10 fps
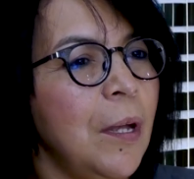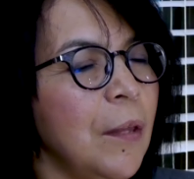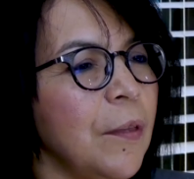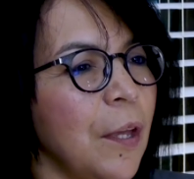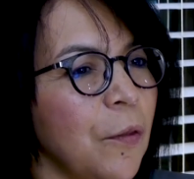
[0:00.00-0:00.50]

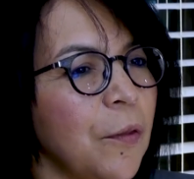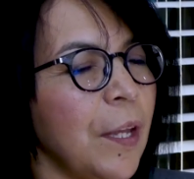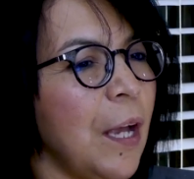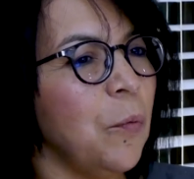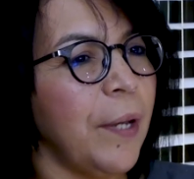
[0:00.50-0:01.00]
The other
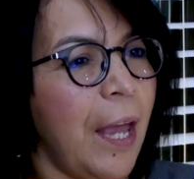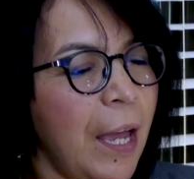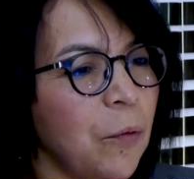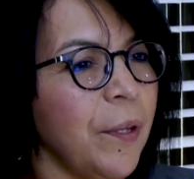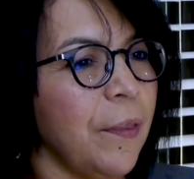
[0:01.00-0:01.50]
thing I would
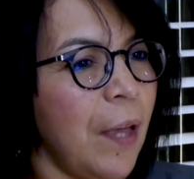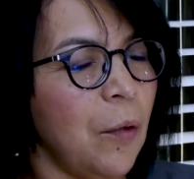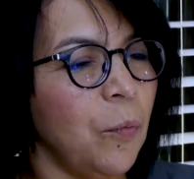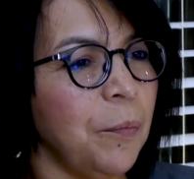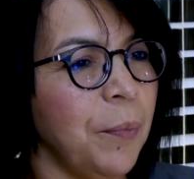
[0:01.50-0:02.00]
add with
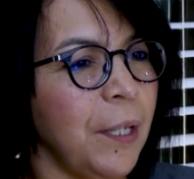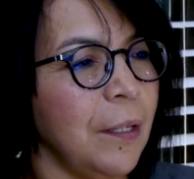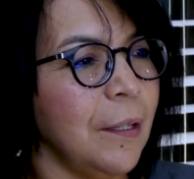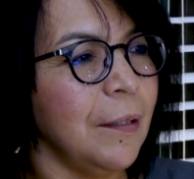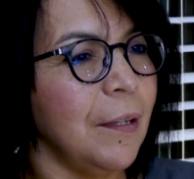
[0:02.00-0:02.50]
that would
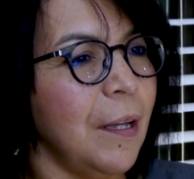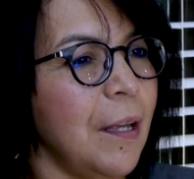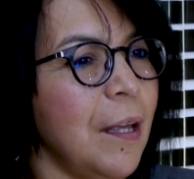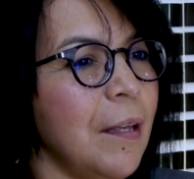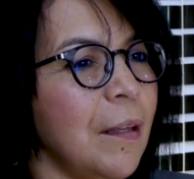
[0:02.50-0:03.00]
be
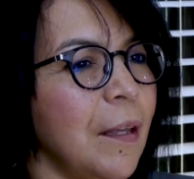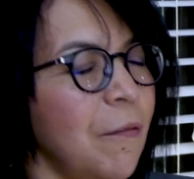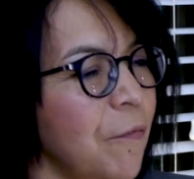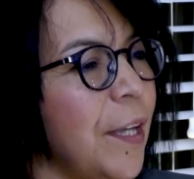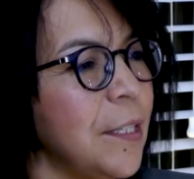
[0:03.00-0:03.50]

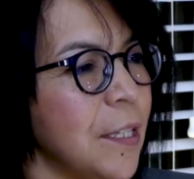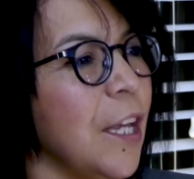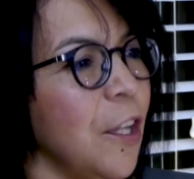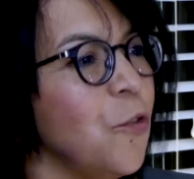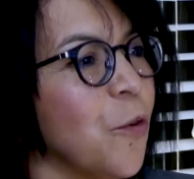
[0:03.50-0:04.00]
invest
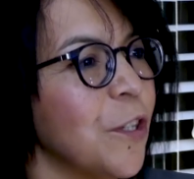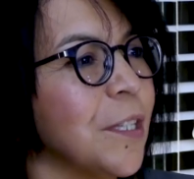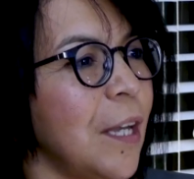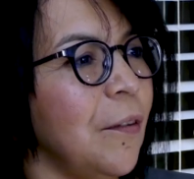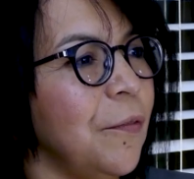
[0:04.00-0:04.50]
in
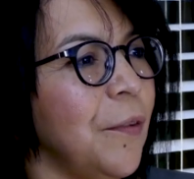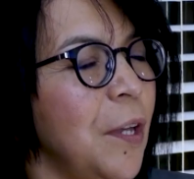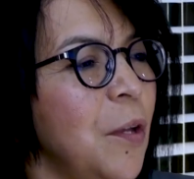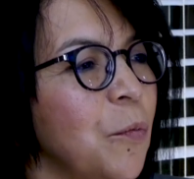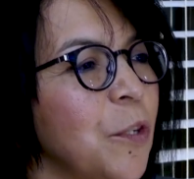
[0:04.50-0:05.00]
yourself.
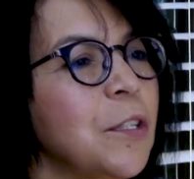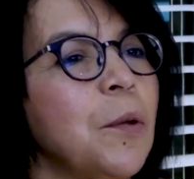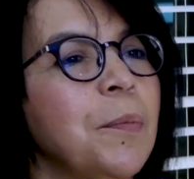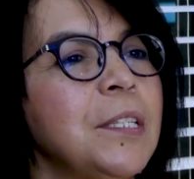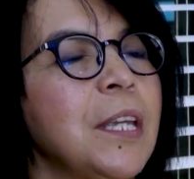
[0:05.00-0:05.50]
We're
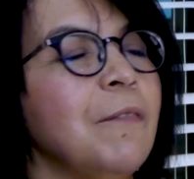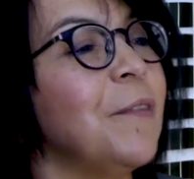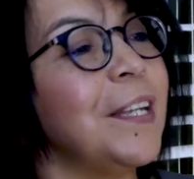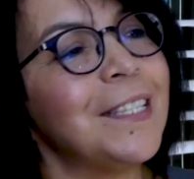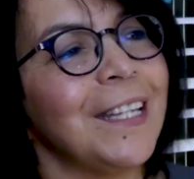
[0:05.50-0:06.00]
so busy
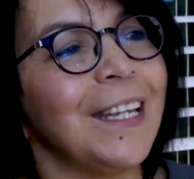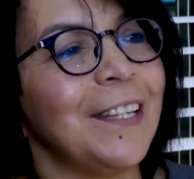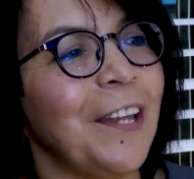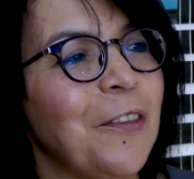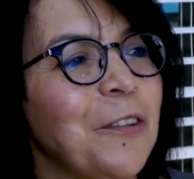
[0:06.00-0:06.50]
investing
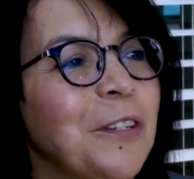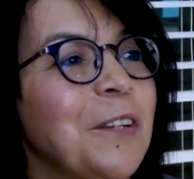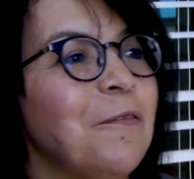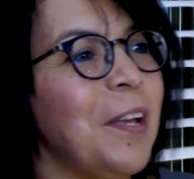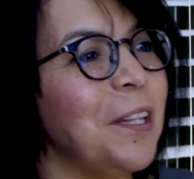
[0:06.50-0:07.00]
in others,
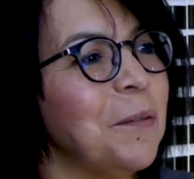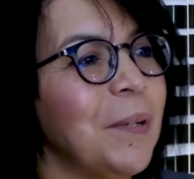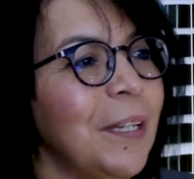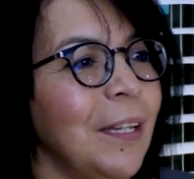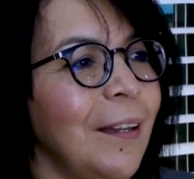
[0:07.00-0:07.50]

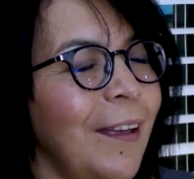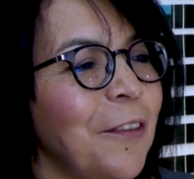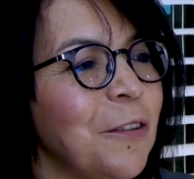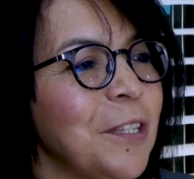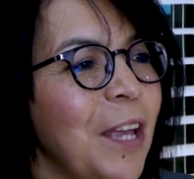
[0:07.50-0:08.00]
developing in
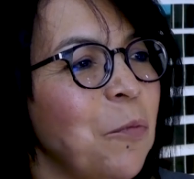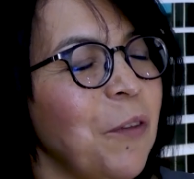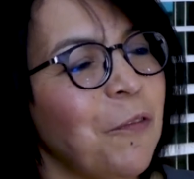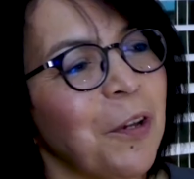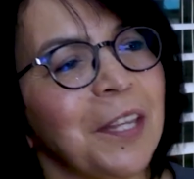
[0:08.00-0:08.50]
others, and
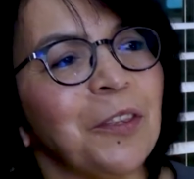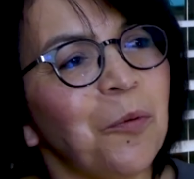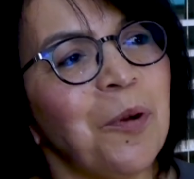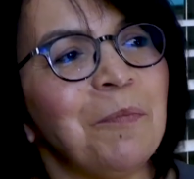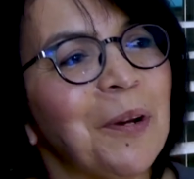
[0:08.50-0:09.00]
we forget the
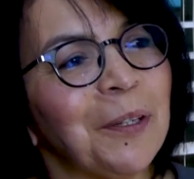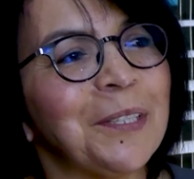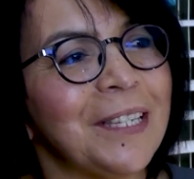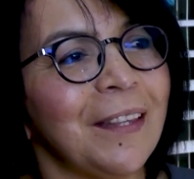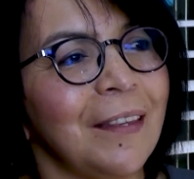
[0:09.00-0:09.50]
one
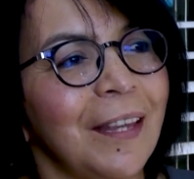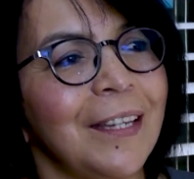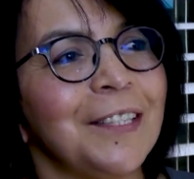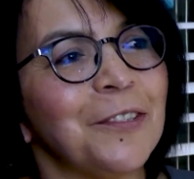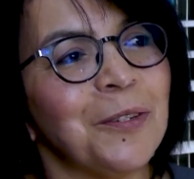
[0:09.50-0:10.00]
person that
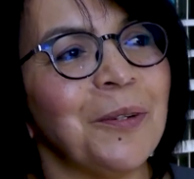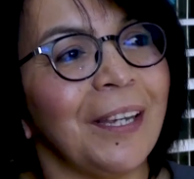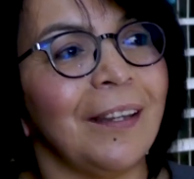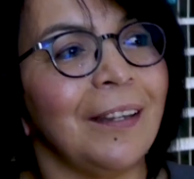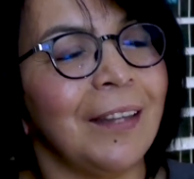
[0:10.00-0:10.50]
is
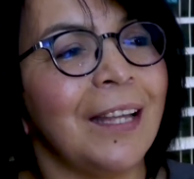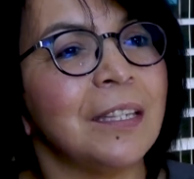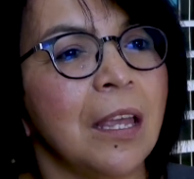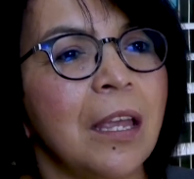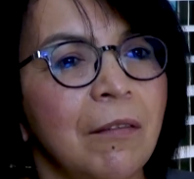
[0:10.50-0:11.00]
doing it, and
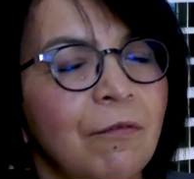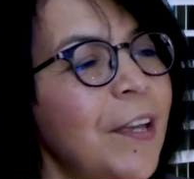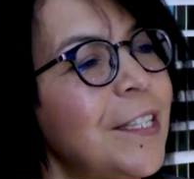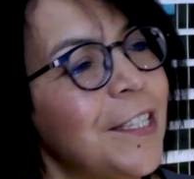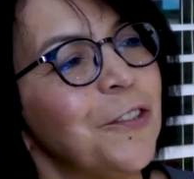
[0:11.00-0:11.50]
that's
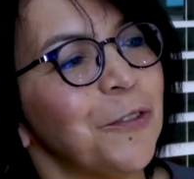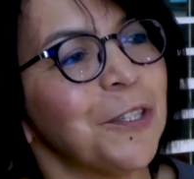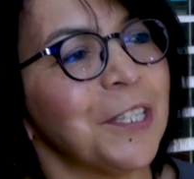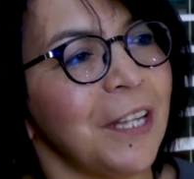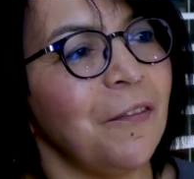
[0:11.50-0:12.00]
invest in
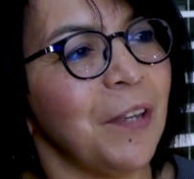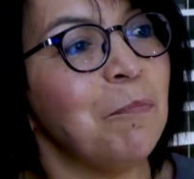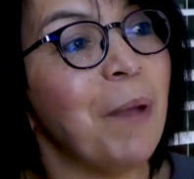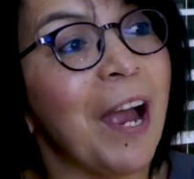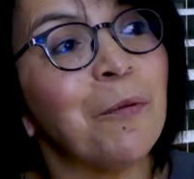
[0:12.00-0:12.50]
yourself,
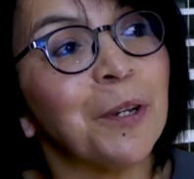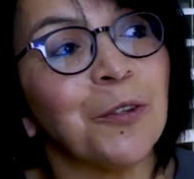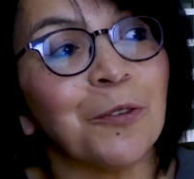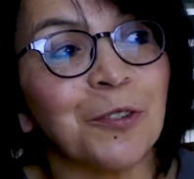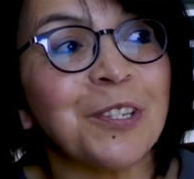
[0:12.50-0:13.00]
empower
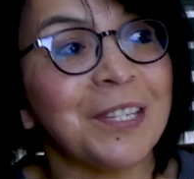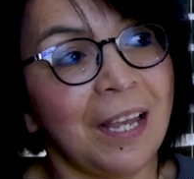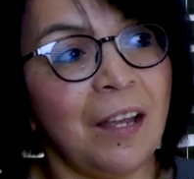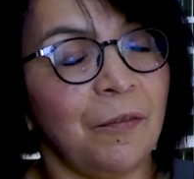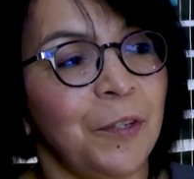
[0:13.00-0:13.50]

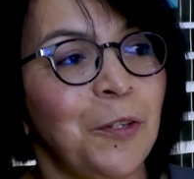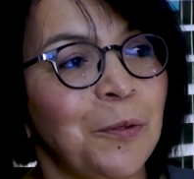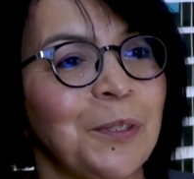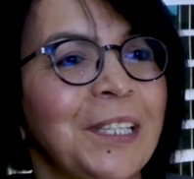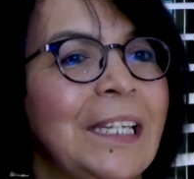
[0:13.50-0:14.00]
yourself. You
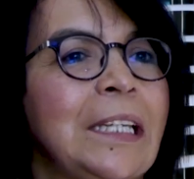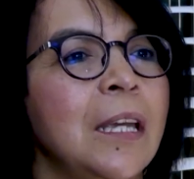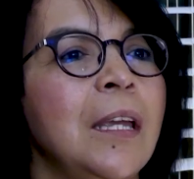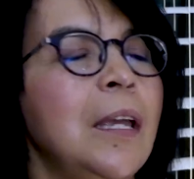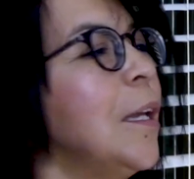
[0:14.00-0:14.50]
don't need
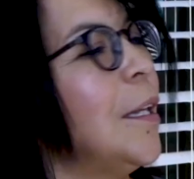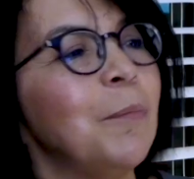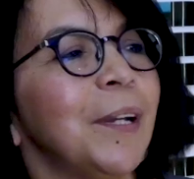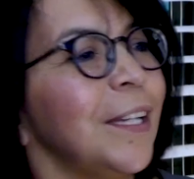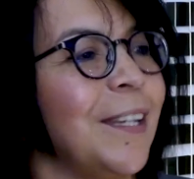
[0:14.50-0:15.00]

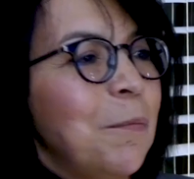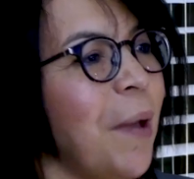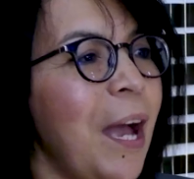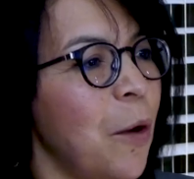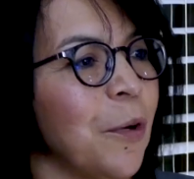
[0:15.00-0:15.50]
anybody to
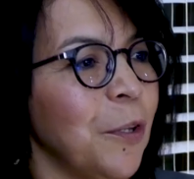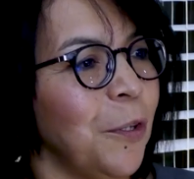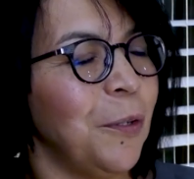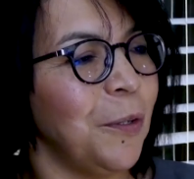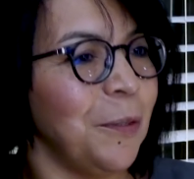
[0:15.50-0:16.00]
empower
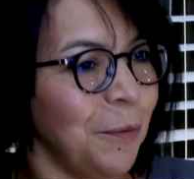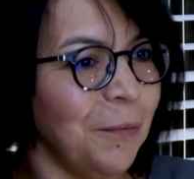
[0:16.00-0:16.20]
you.